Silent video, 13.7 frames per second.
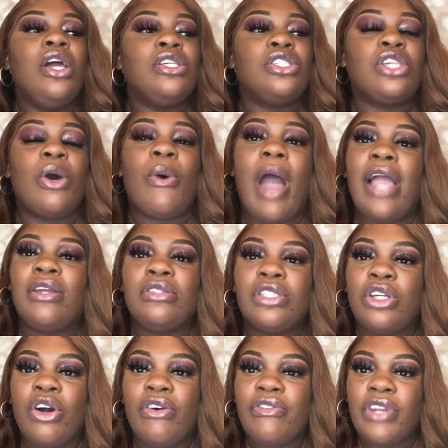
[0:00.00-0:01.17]
So I used to
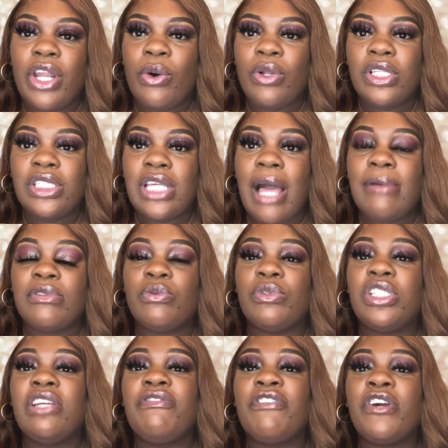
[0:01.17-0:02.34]
go over there all the time. So when
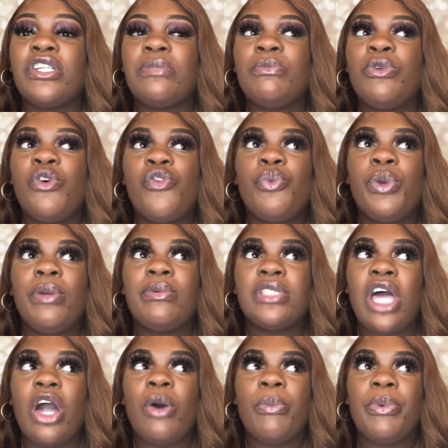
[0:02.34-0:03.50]
she first moved, we was
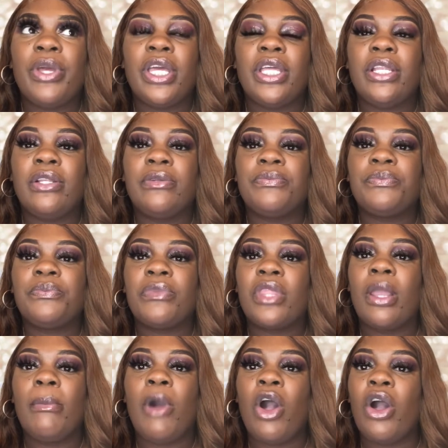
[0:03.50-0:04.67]
helping
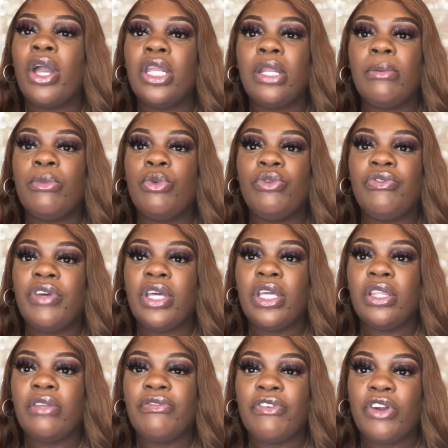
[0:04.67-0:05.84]
my aunt and them
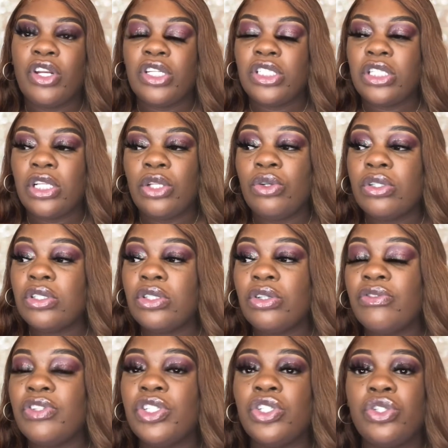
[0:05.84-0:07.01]
moving the furniture. Long
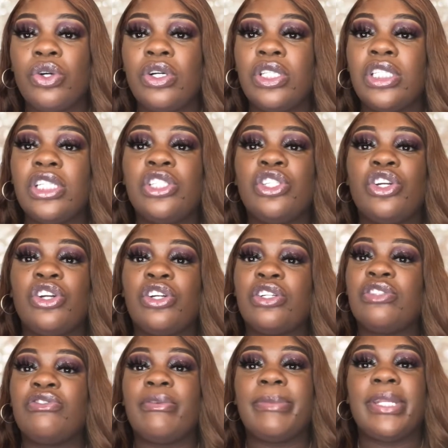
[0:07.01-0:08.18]
story short, these
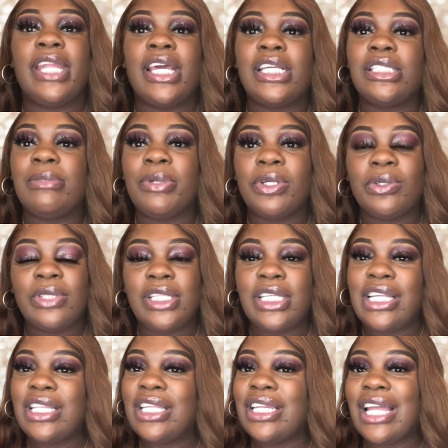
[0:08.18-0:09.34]
girls from the next building,
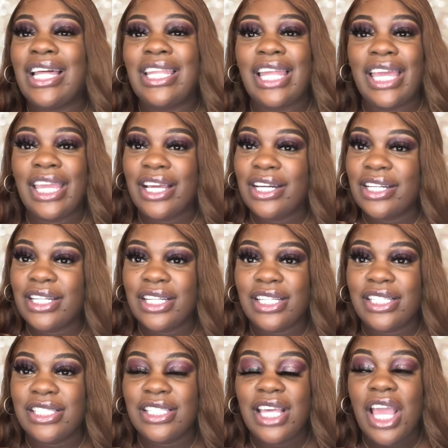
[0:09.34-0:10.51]
they did not like
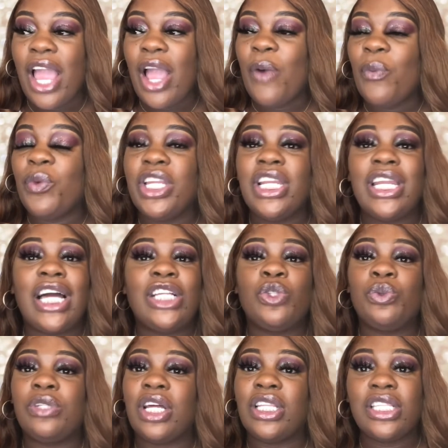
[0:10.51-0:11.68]
us. We did not do
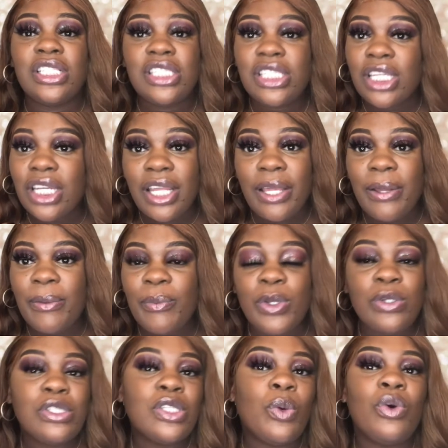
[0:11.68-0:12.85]
nothing to them. We
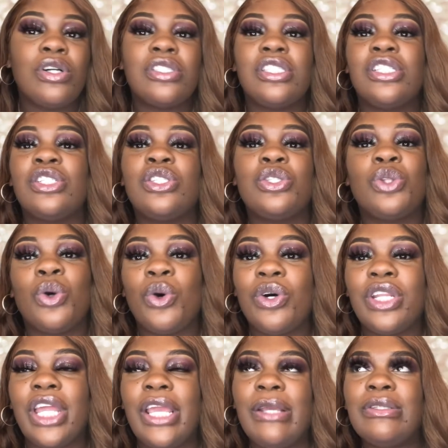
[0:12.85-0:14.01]
used to walk to the store.
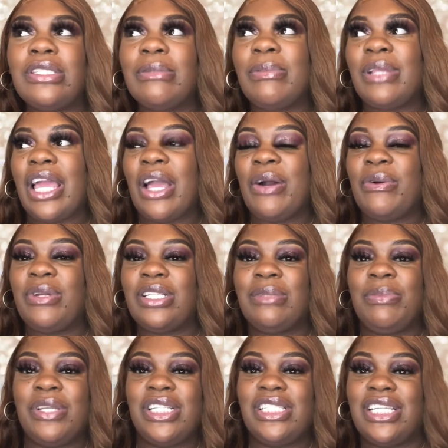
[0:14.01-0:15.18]
They used to be like, oh, this
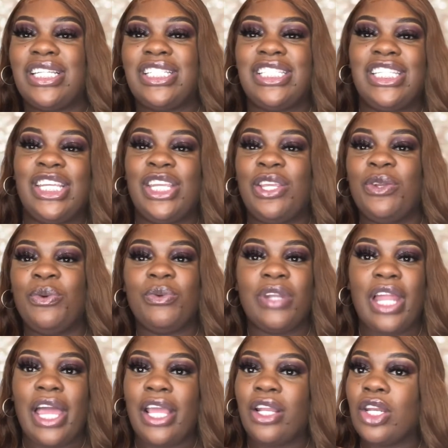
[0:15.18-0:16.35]
bitch thinks she cute.
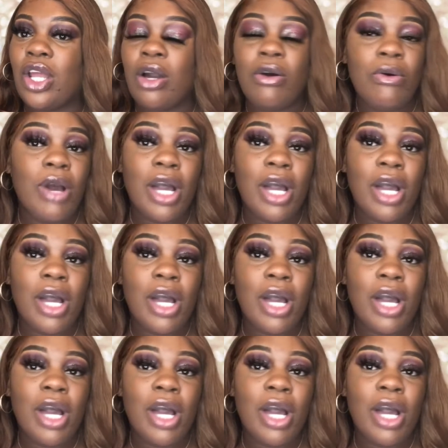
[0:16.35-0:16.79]
Like, no,